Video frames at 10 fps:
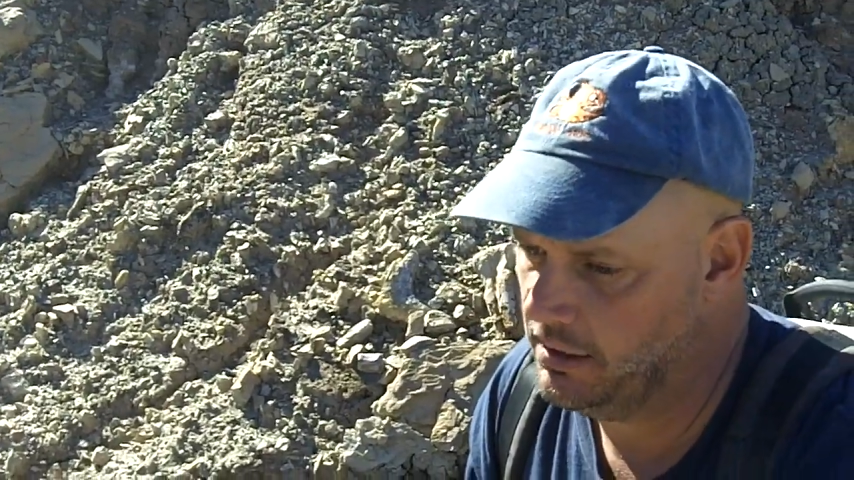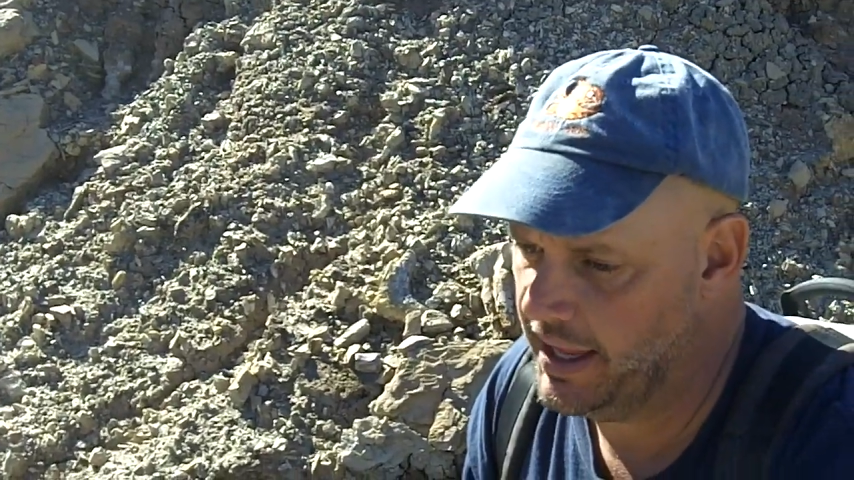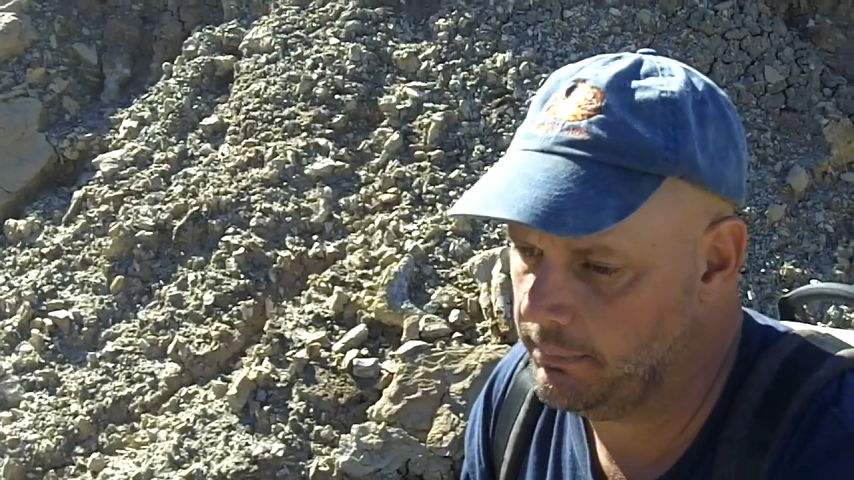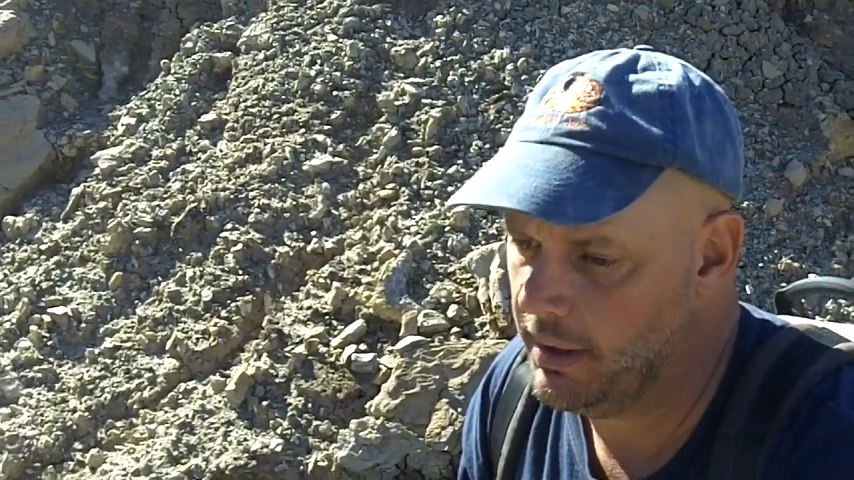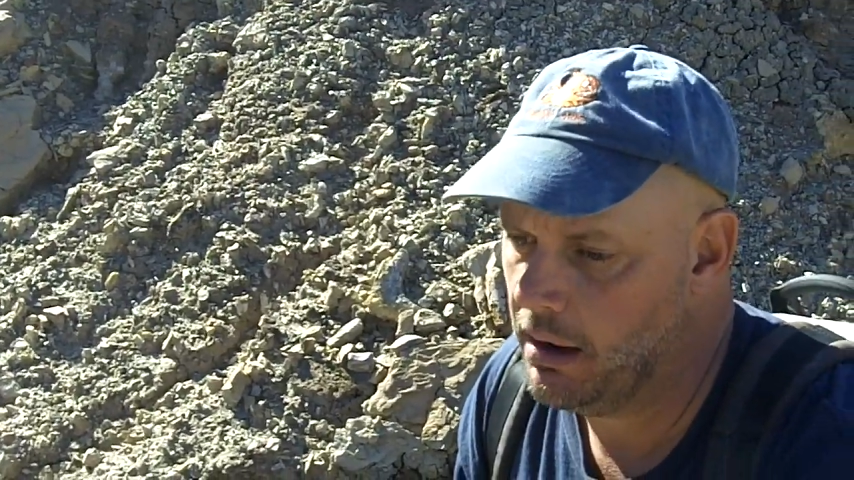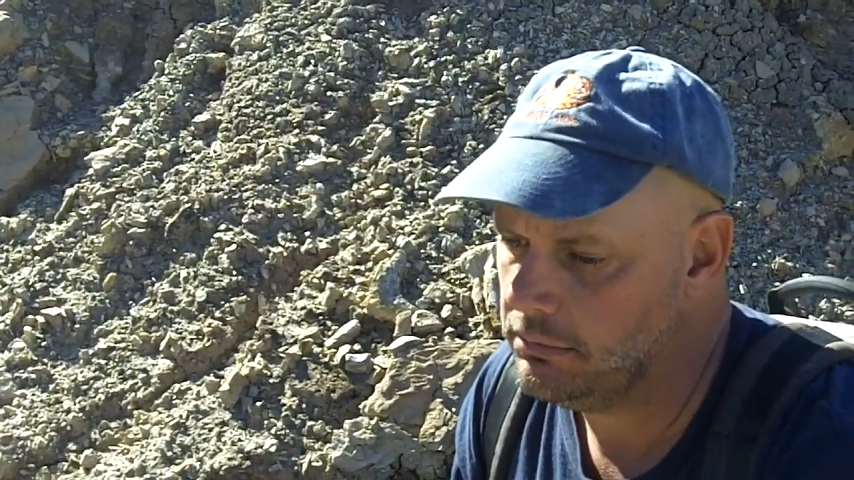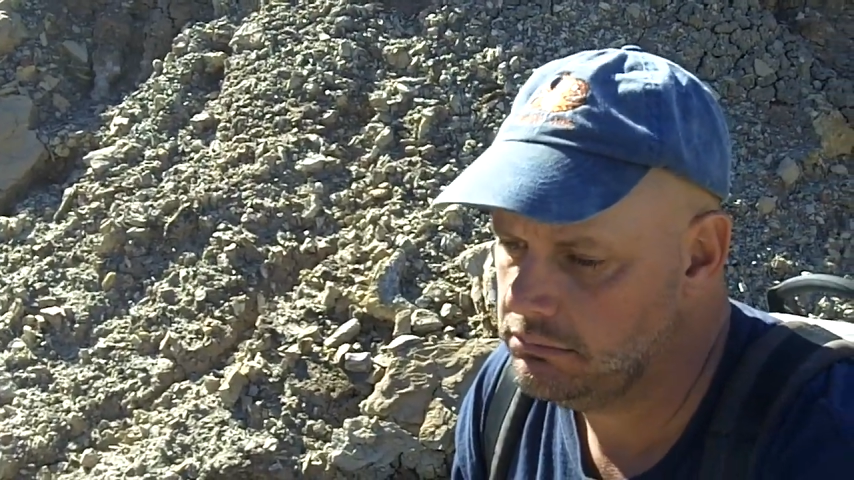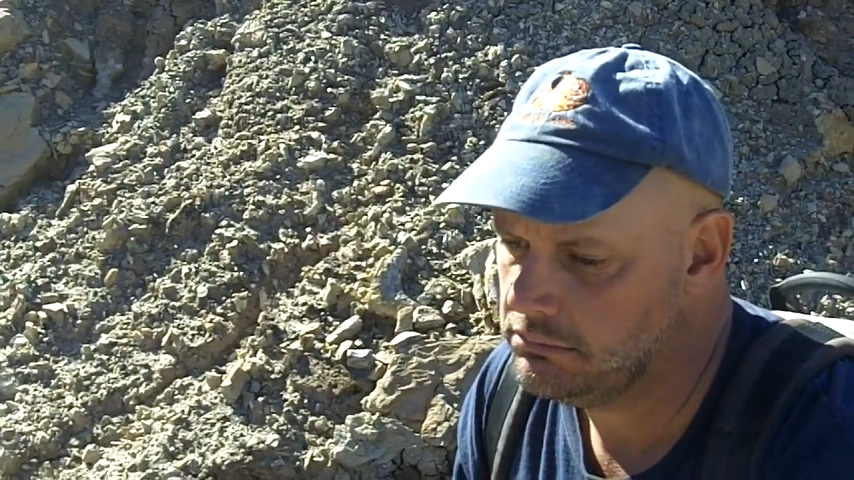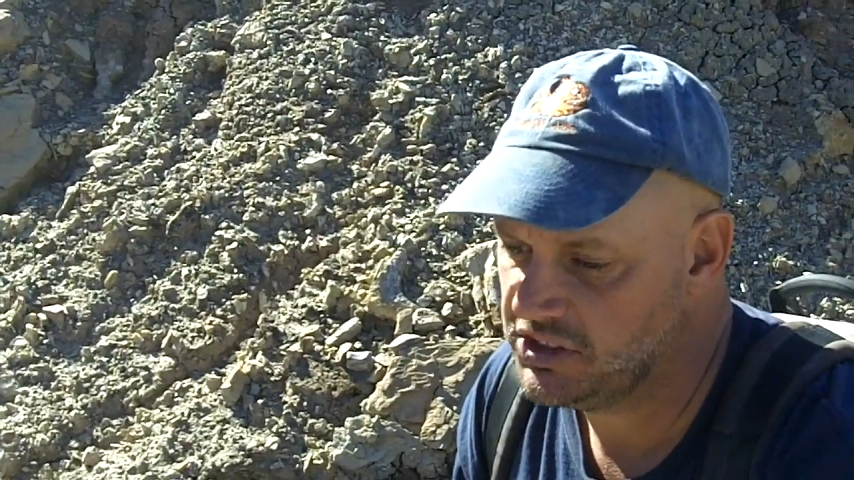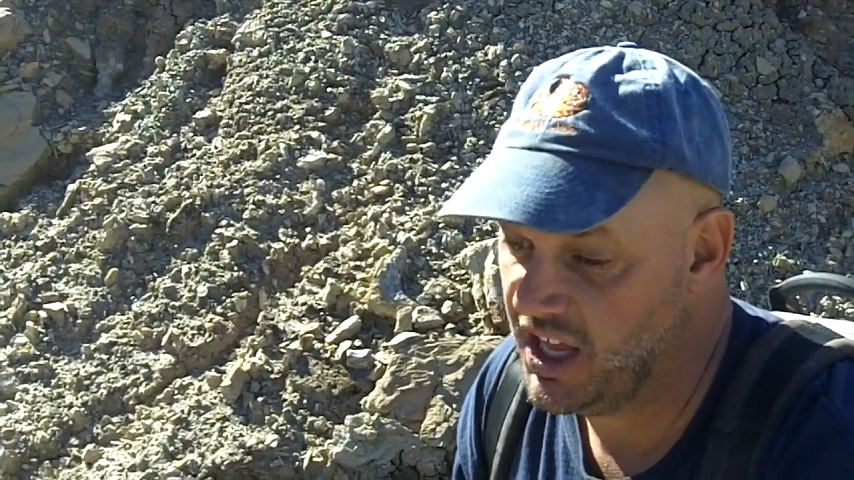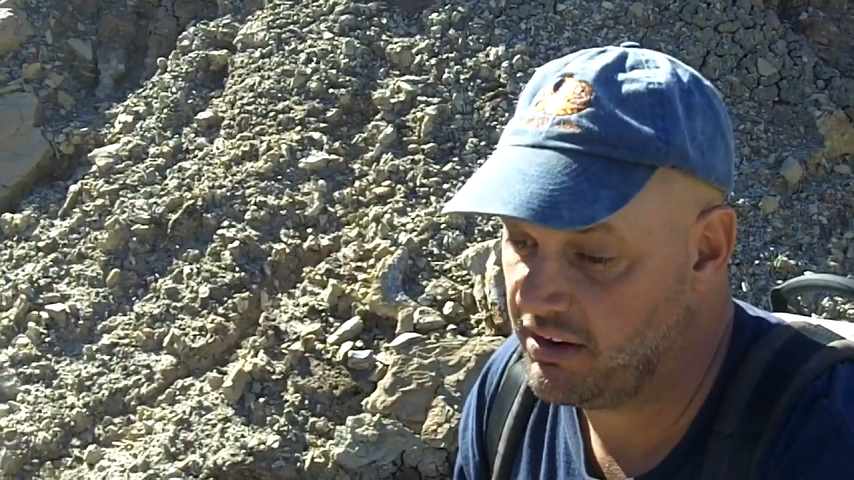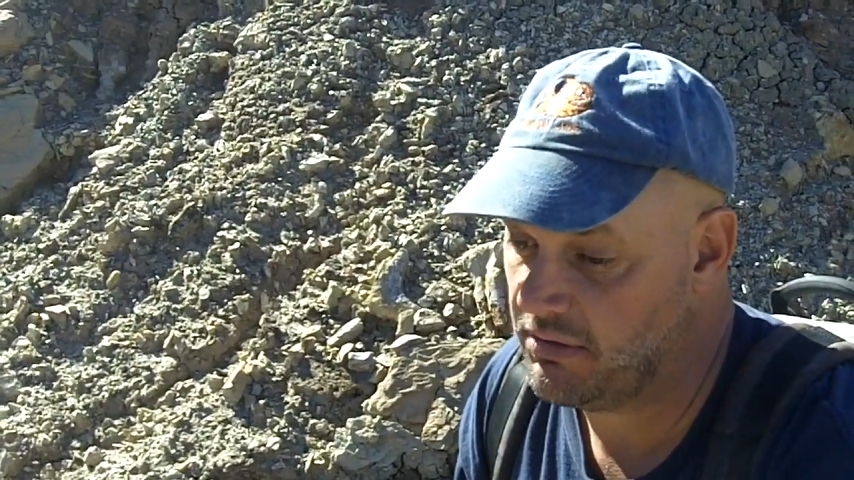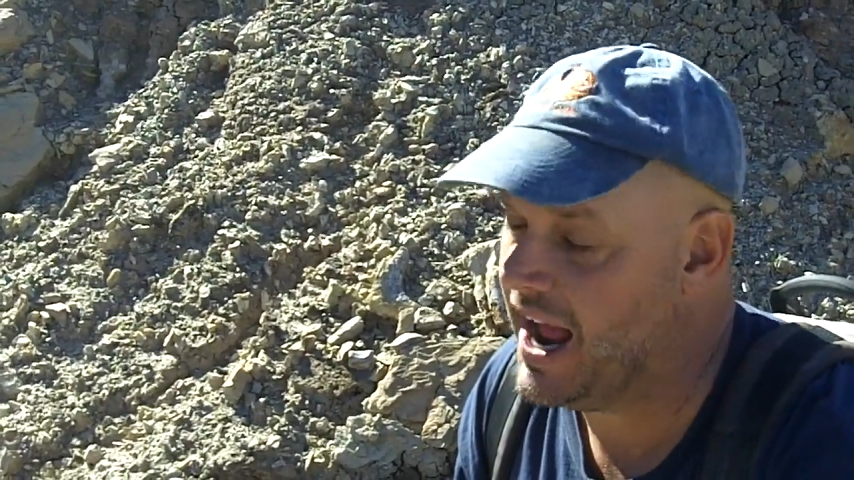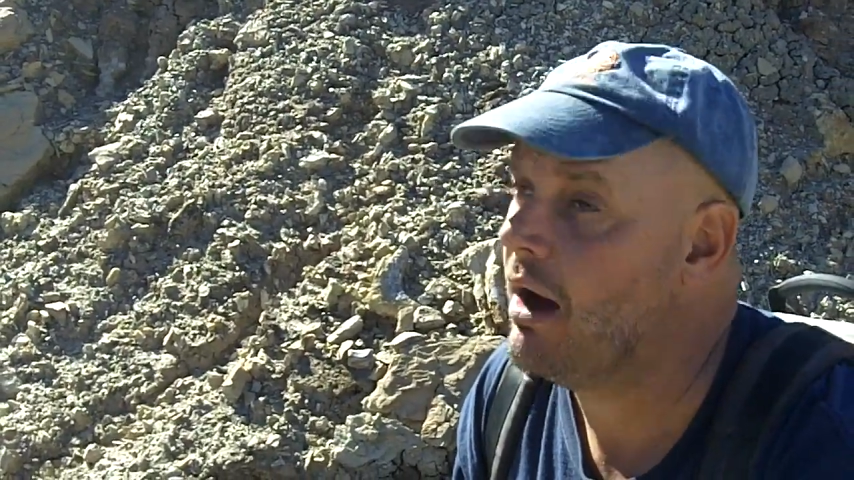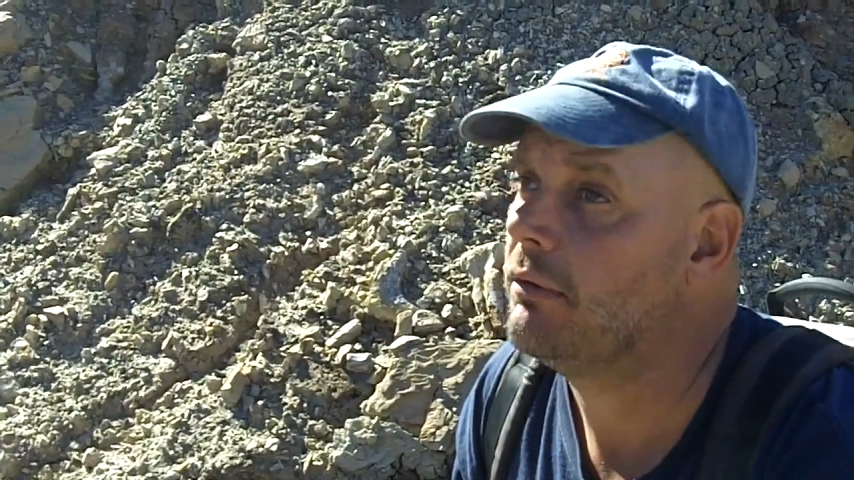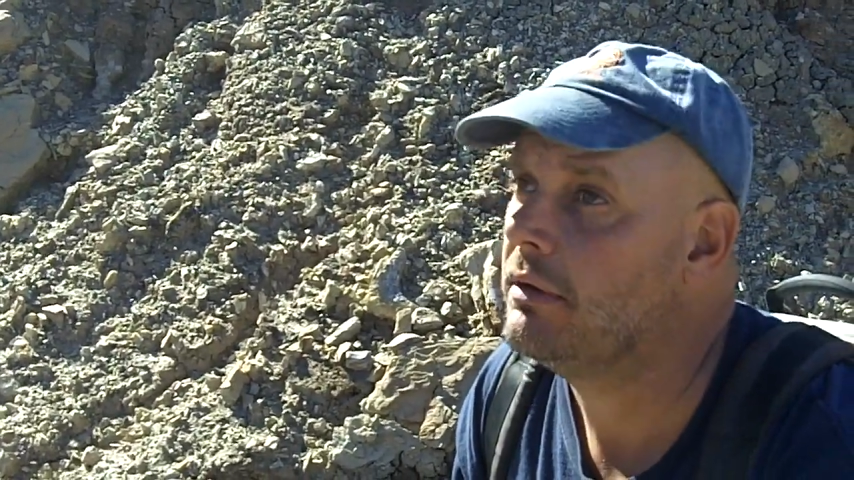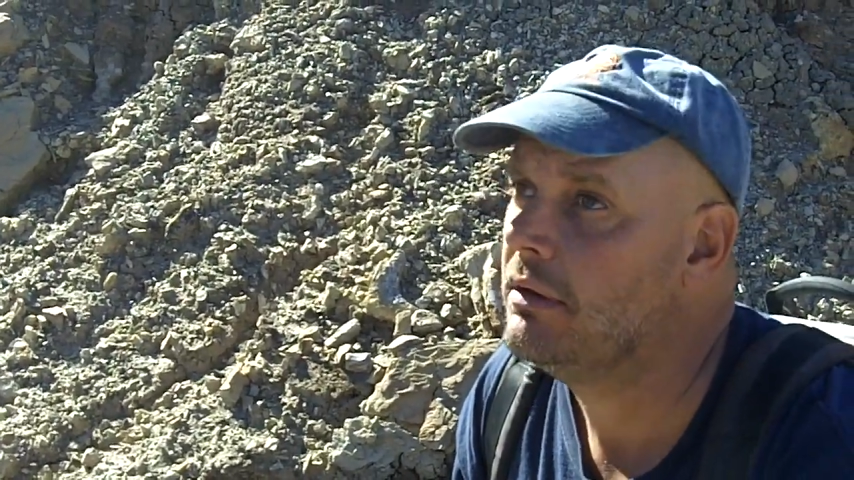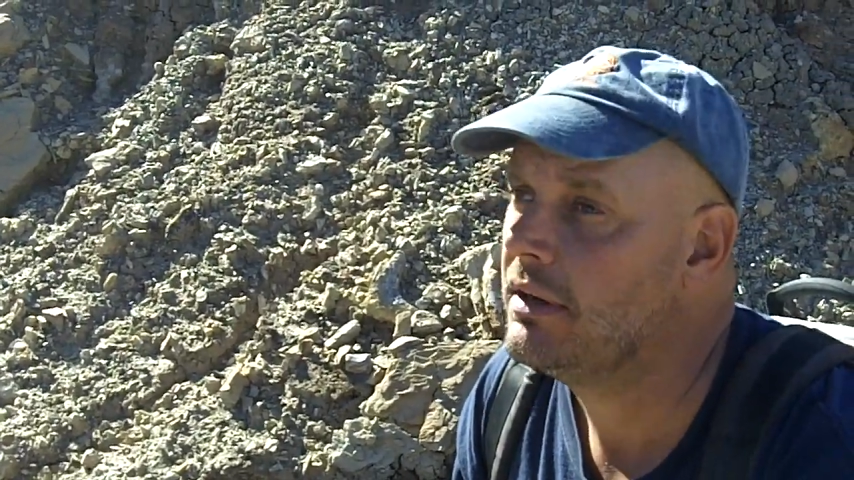leg bone. It's not round.